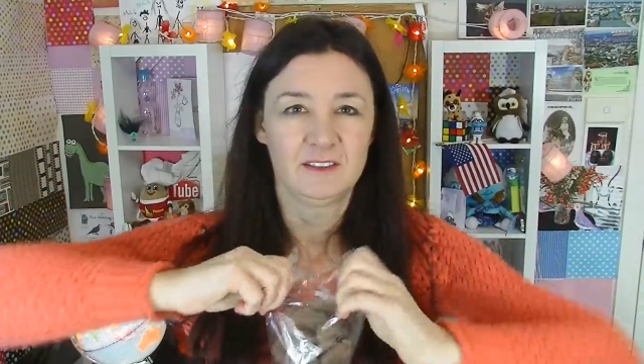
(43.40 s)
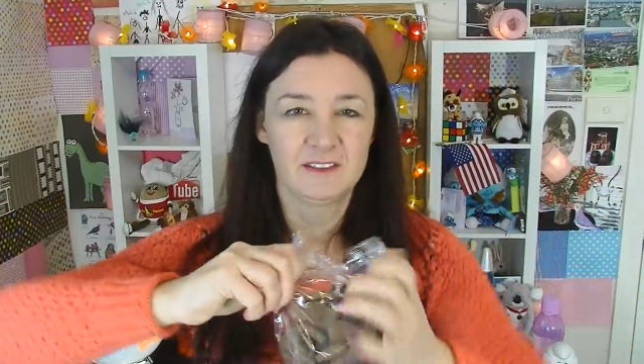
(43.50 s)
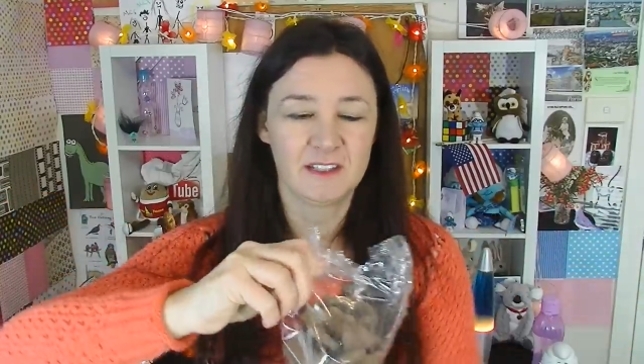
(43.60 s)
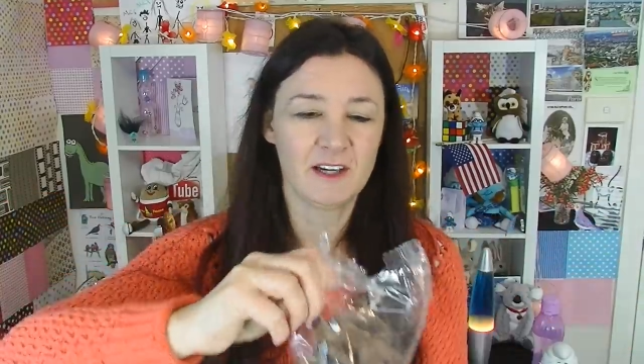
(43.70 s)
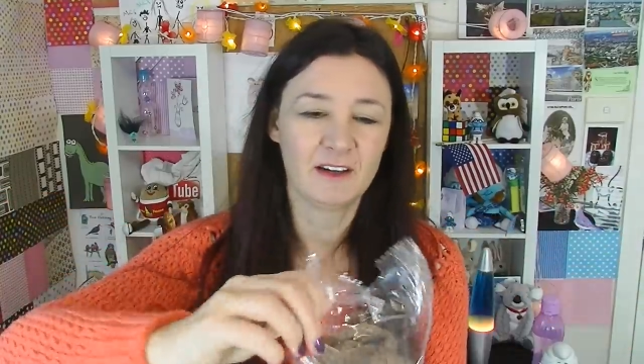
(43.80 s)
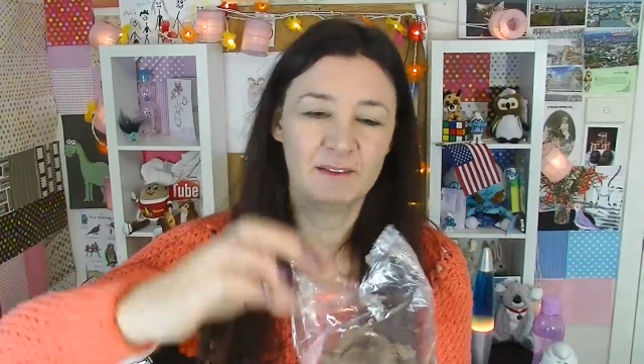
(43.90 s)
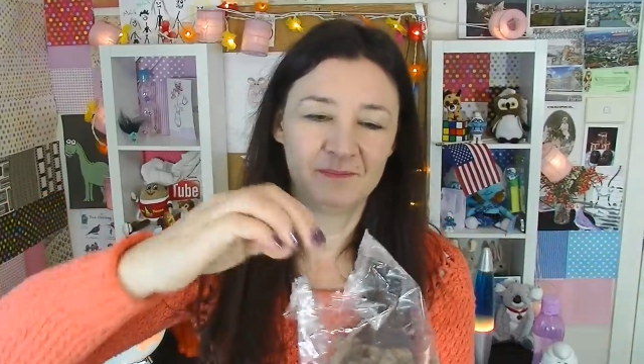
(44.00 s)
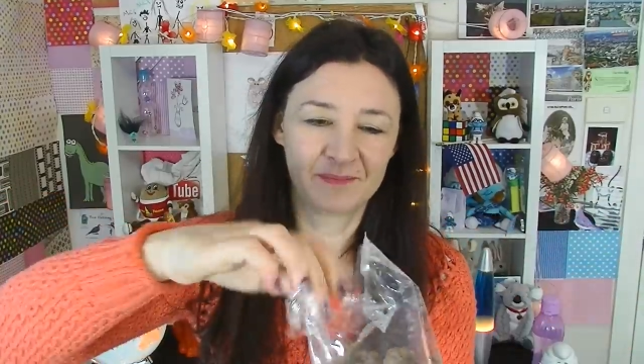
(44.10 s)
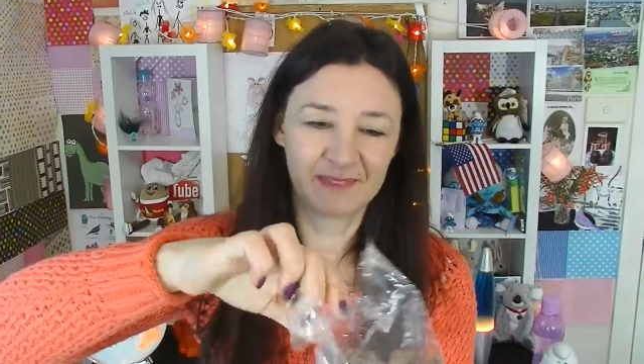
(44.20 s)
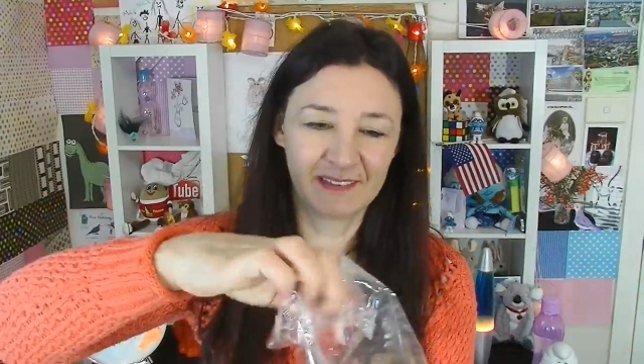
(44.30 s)
So
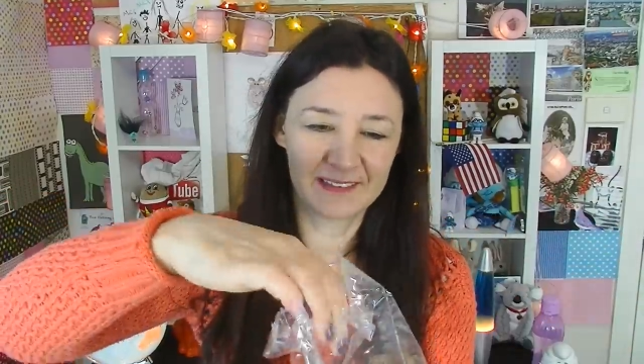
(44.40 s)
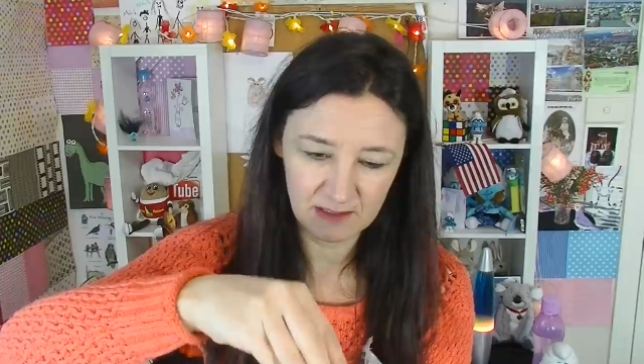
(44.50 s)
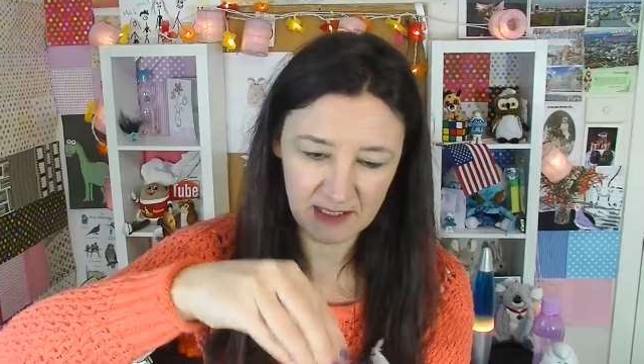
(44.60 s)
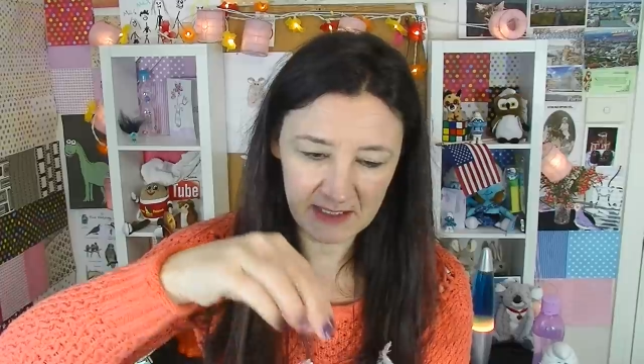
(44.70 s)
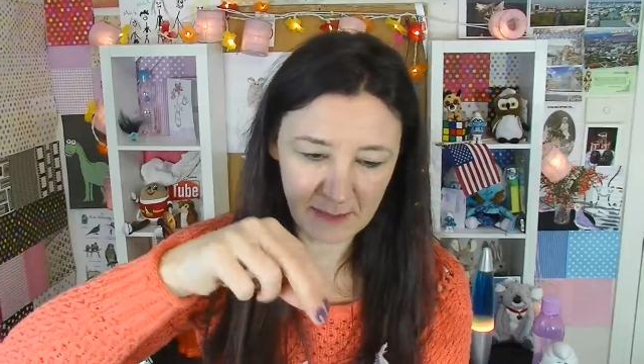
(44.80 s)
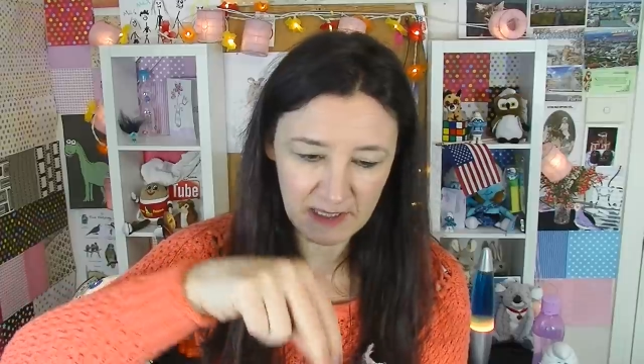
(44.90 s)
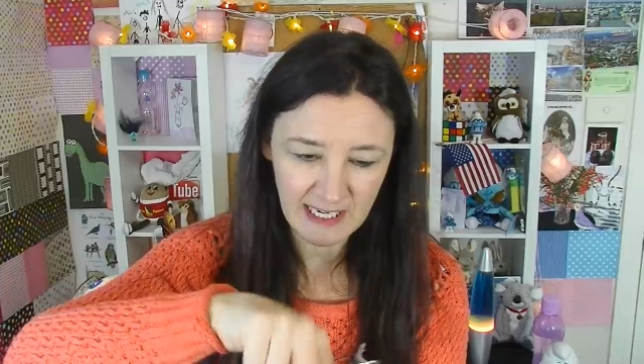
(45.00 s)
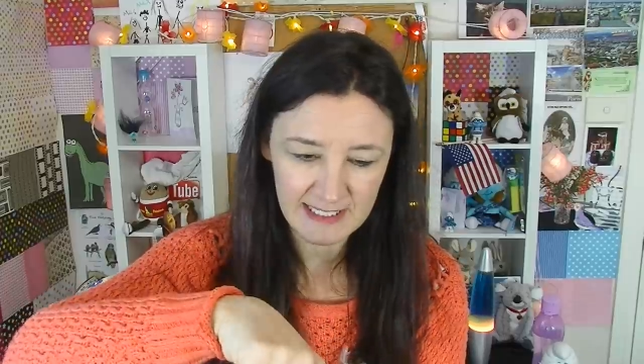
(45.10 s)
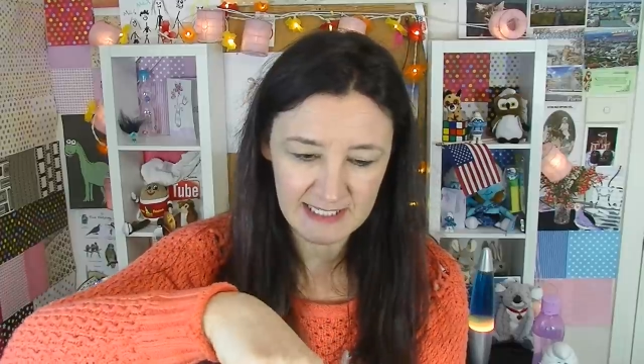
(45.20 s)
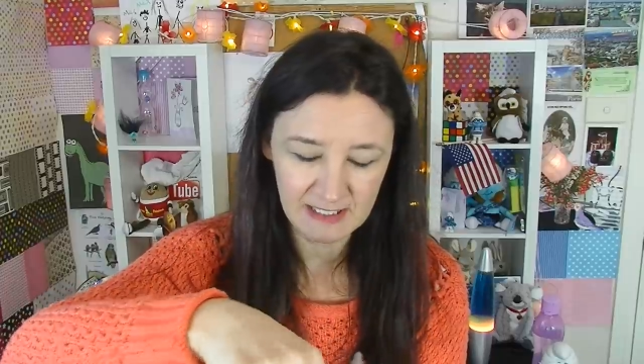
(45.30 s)
just let me
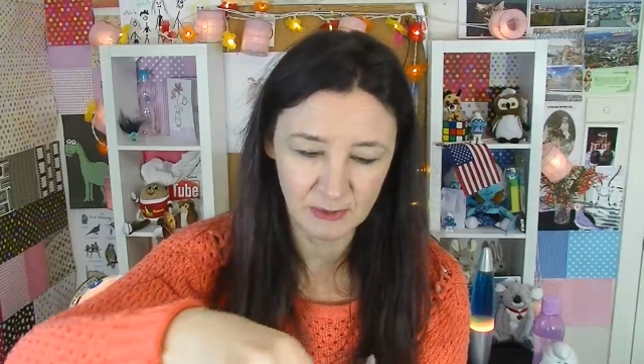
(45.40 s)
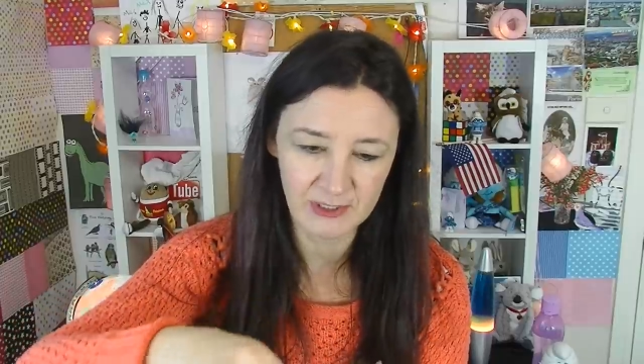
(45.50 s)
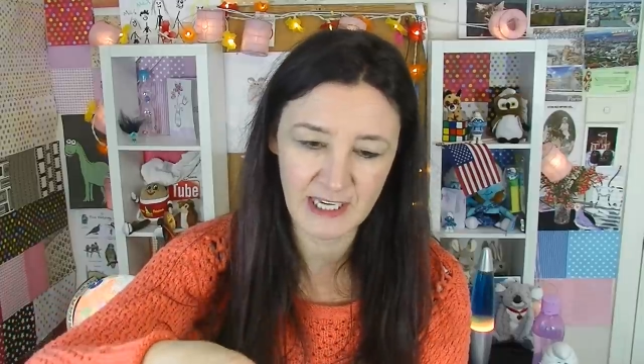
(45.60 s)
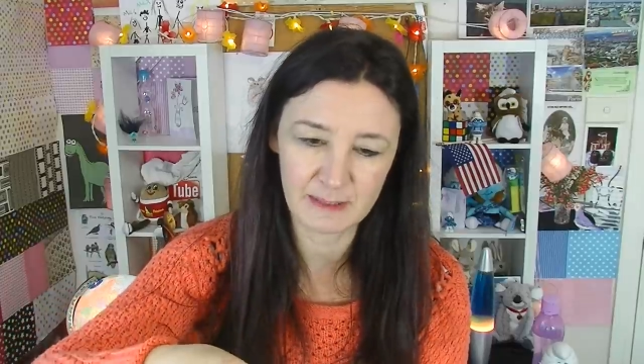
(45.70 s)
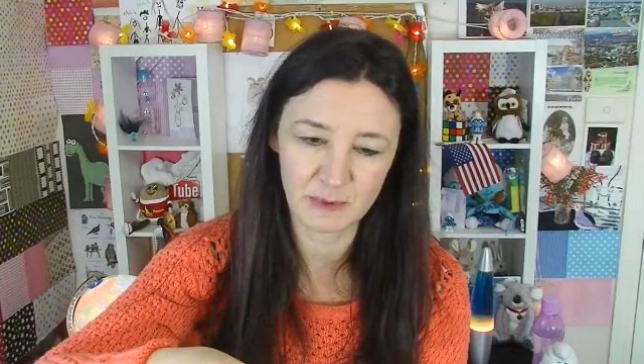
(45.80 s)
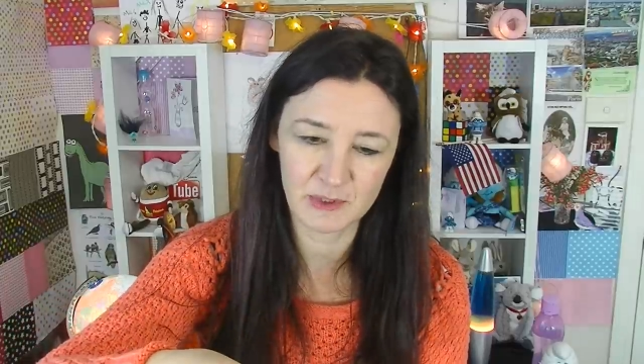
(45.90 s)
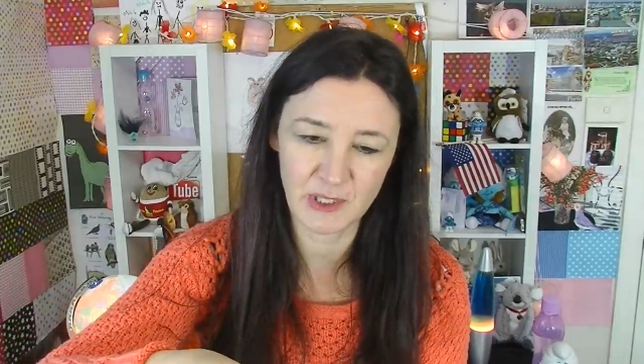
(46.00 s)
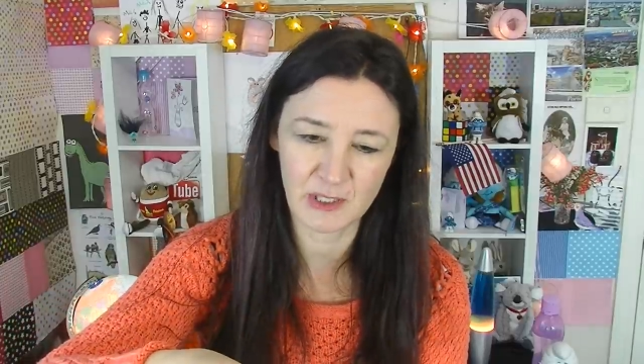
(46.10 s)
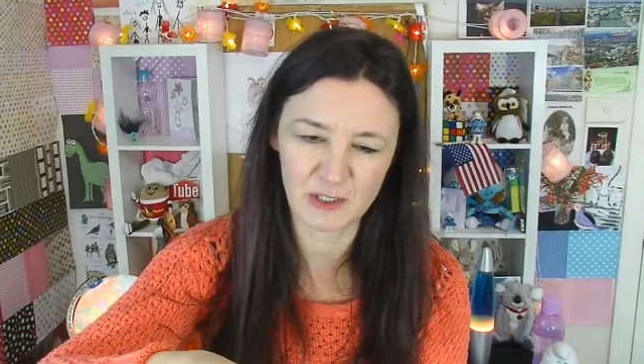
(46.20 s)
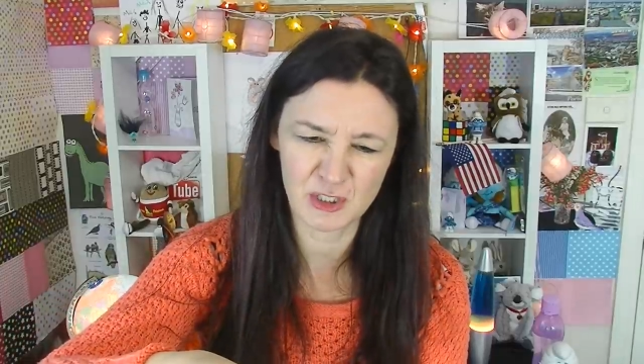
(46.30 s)
hunt down all the animals so
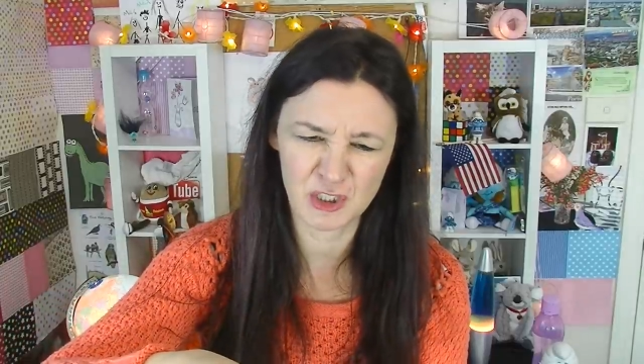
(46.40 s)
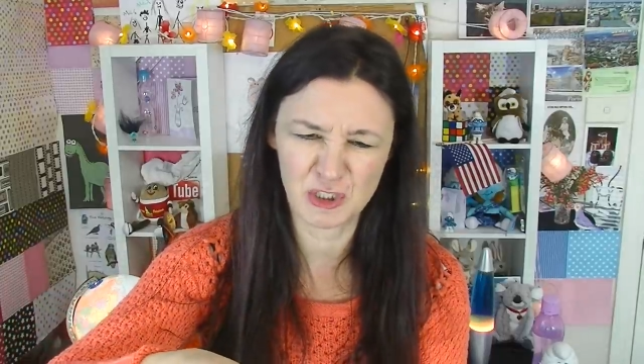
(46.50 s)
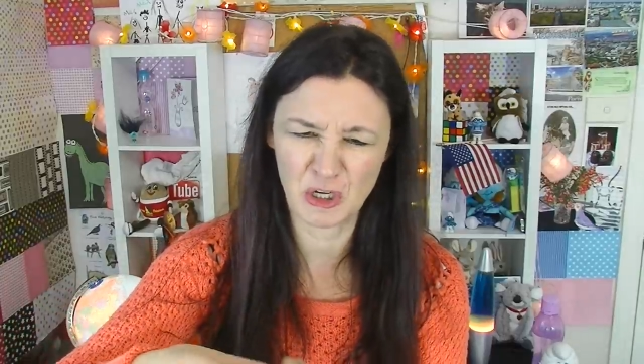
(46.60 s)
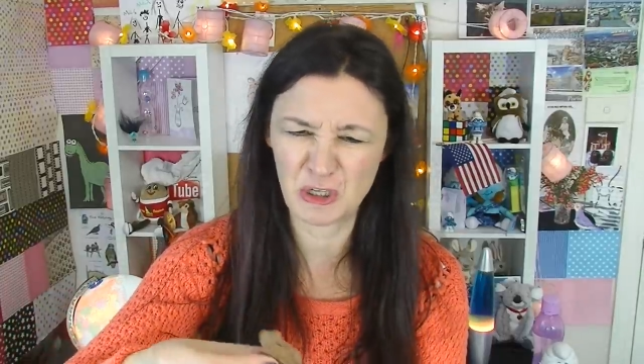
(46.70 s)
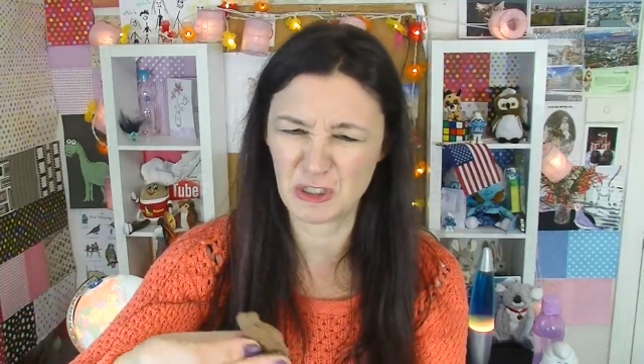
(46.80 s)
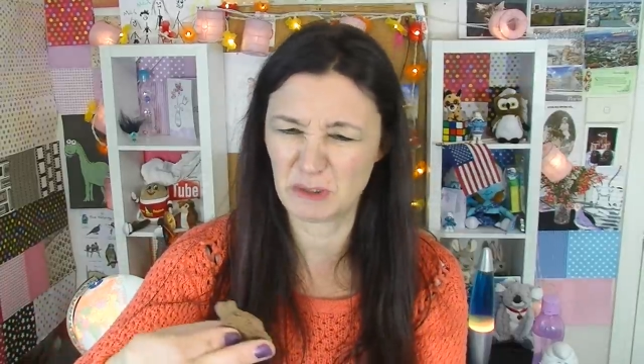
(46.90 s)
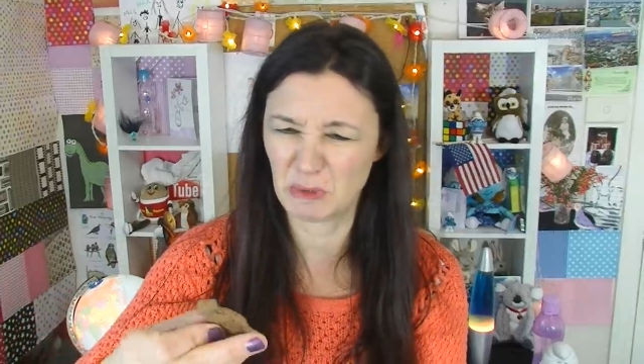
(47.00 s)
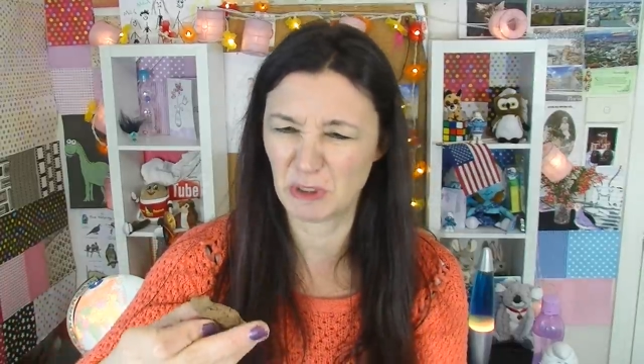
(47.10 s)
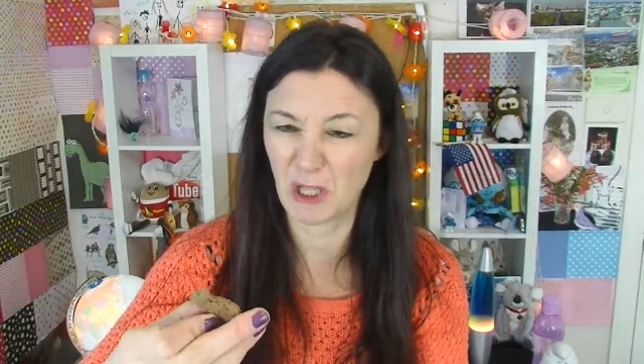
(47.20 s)
I can show you them all.